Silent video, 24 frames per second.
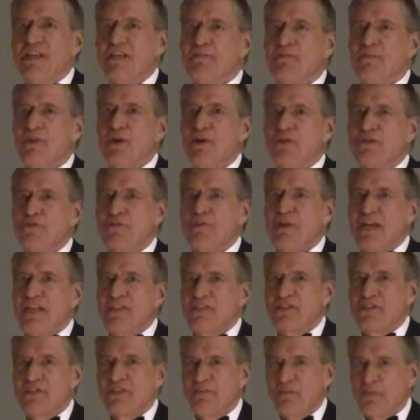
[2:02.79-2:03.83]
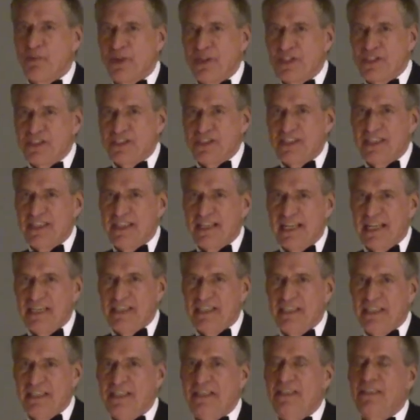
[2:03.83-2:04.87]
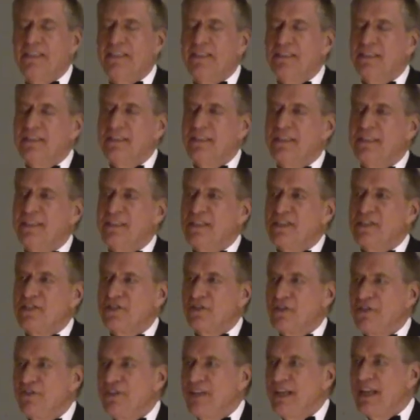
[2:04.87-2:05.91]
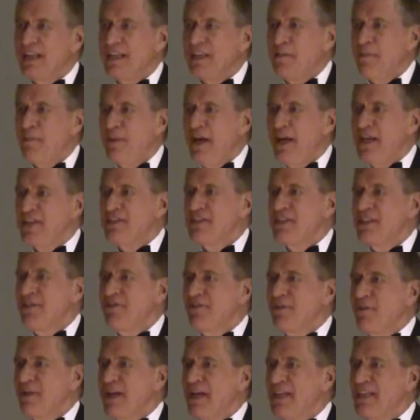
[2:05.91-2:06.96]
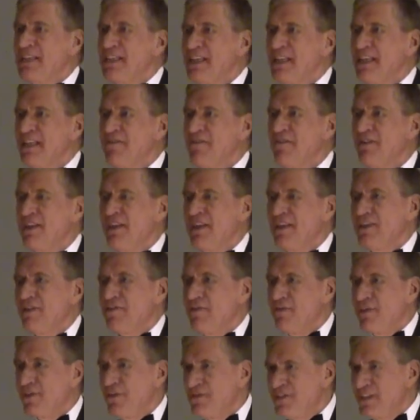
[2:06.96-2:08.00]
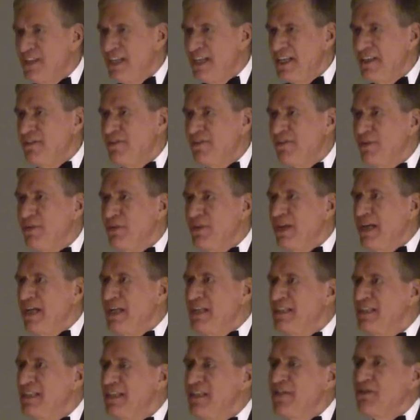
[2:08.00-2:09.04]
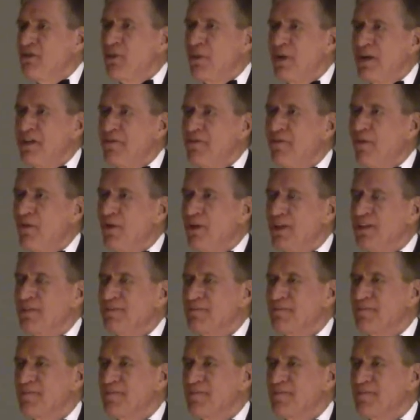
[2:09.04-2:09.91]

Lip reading: as postmaster of Princeton, and I did serve in that capacity from 1915 through 1924.